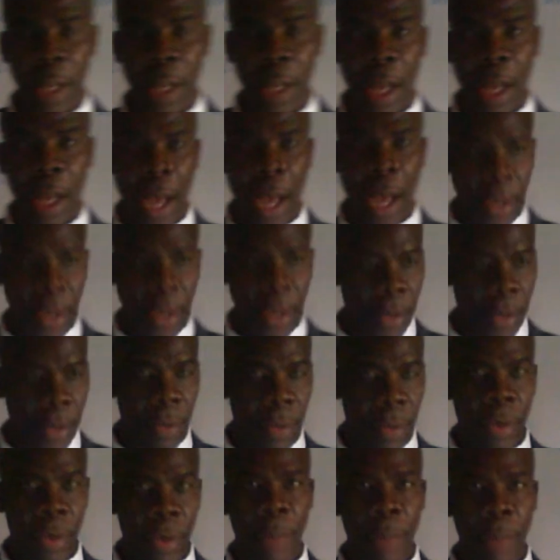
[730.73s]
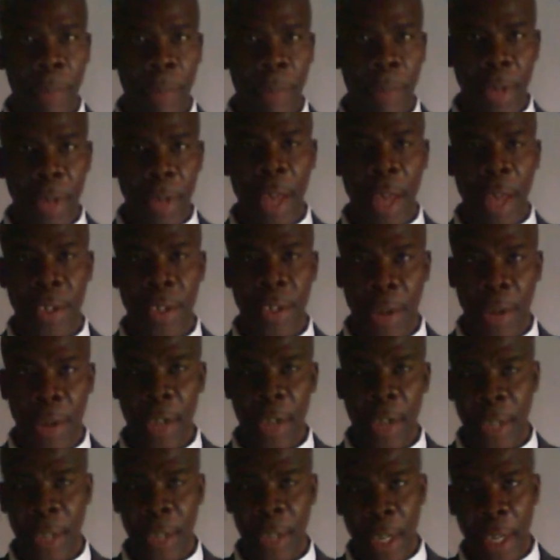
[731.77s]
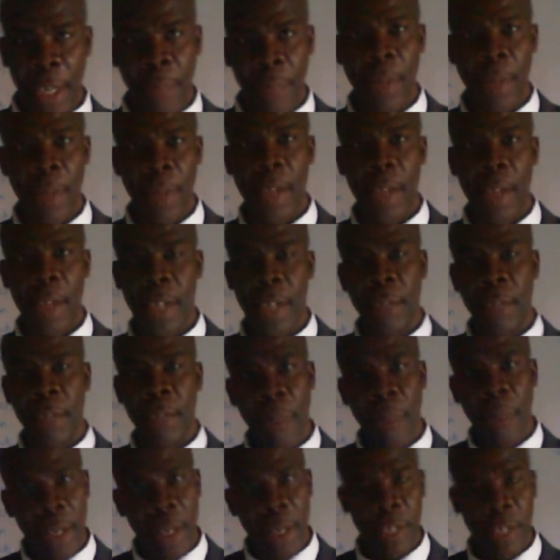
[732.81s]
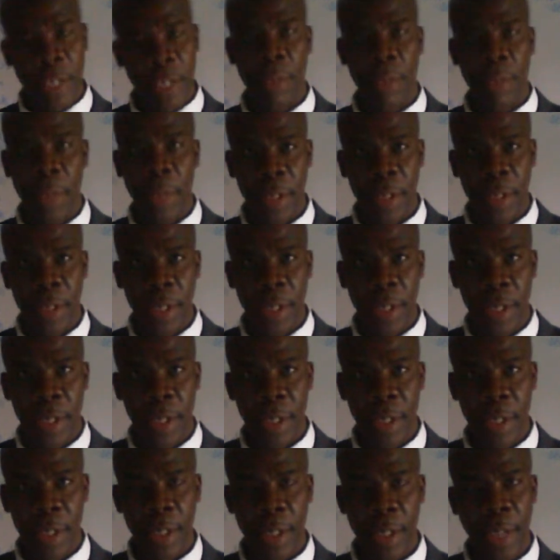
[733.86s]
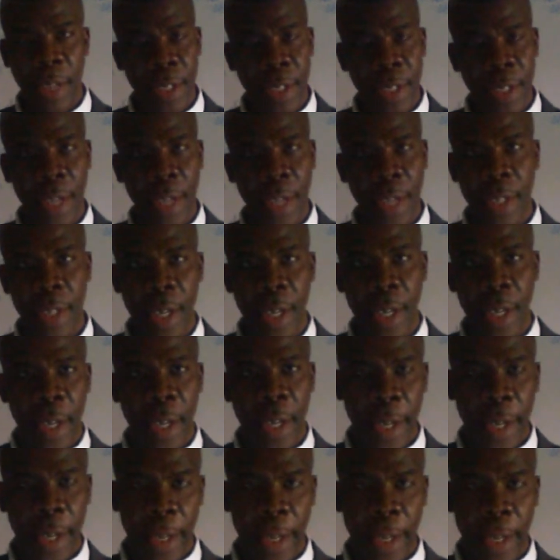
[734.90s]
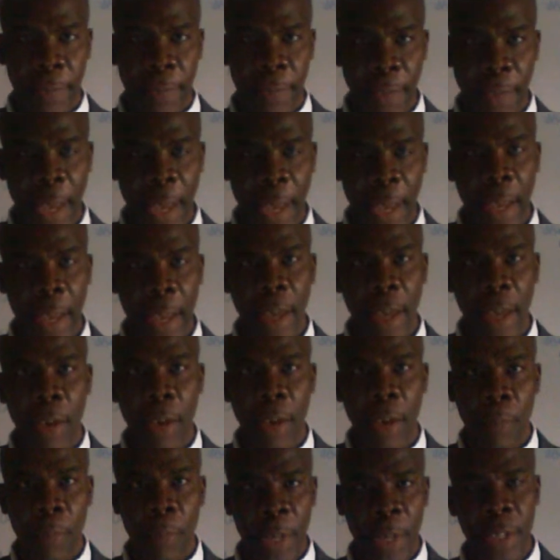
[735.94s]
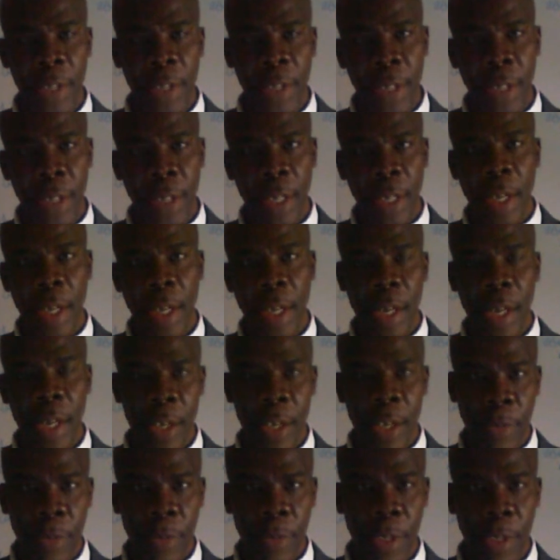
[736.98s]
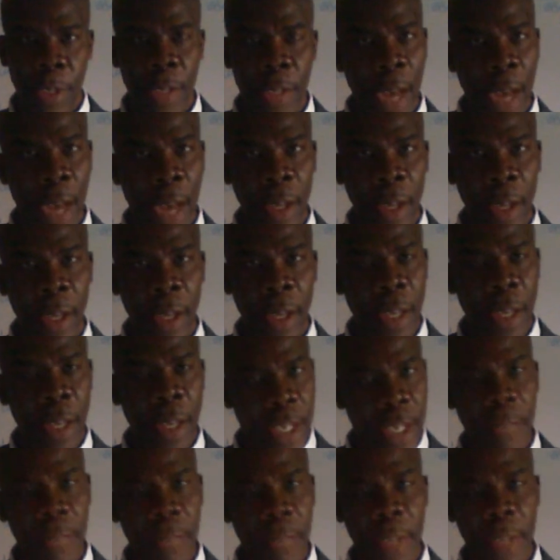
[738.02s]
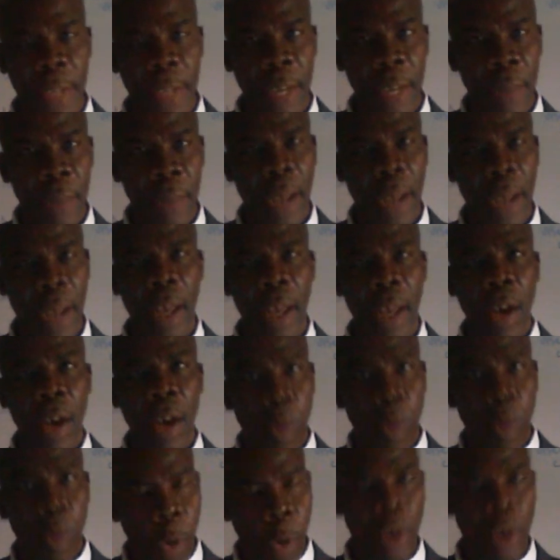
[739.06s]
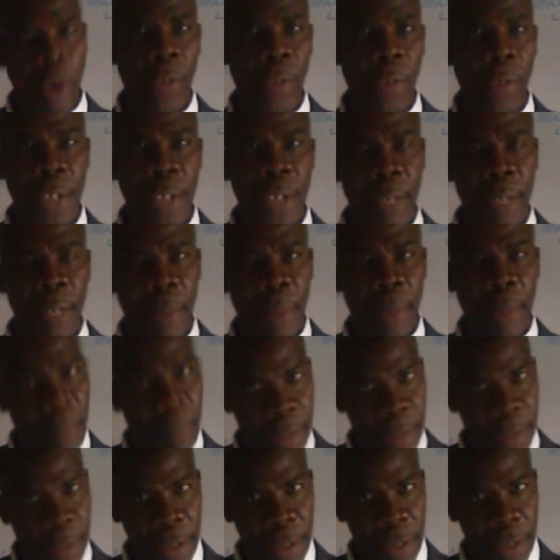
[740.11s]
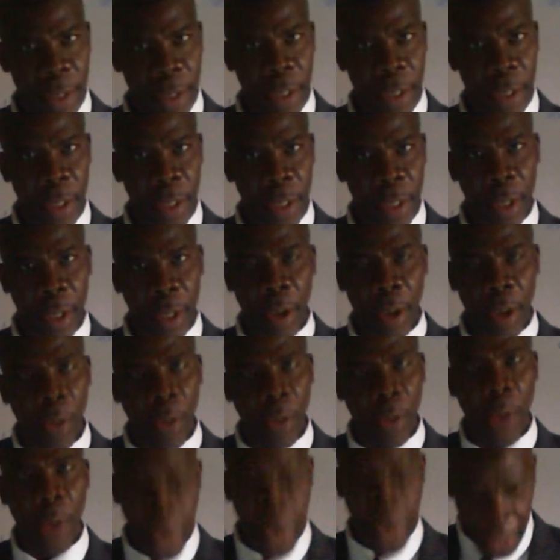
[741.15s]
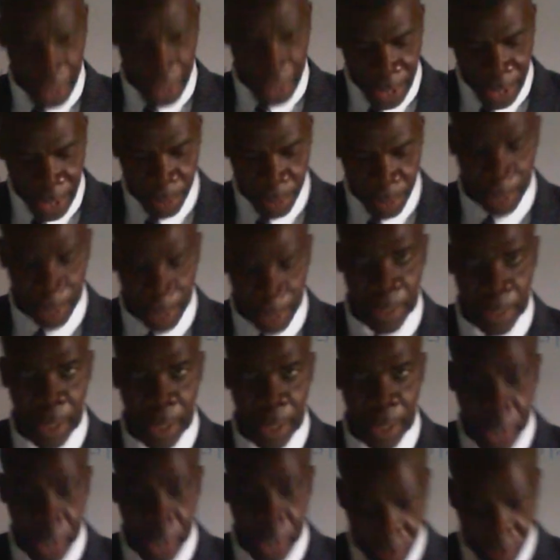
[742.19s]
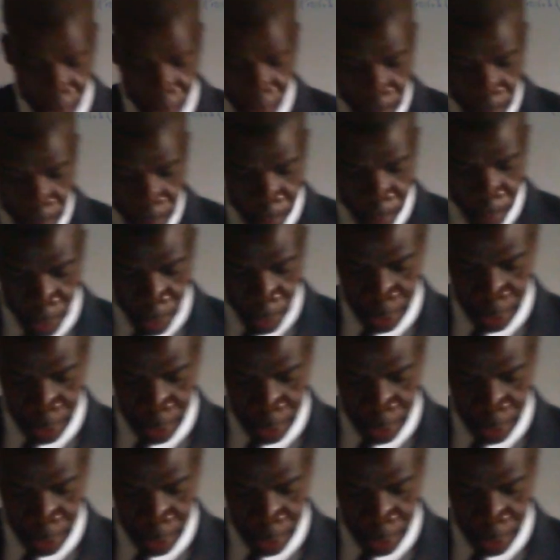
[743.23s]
Are you going to put a structure in place that manages your business such that if A, B, C needs to be done, it can be done by one of your team members, or as the case might be? It's very important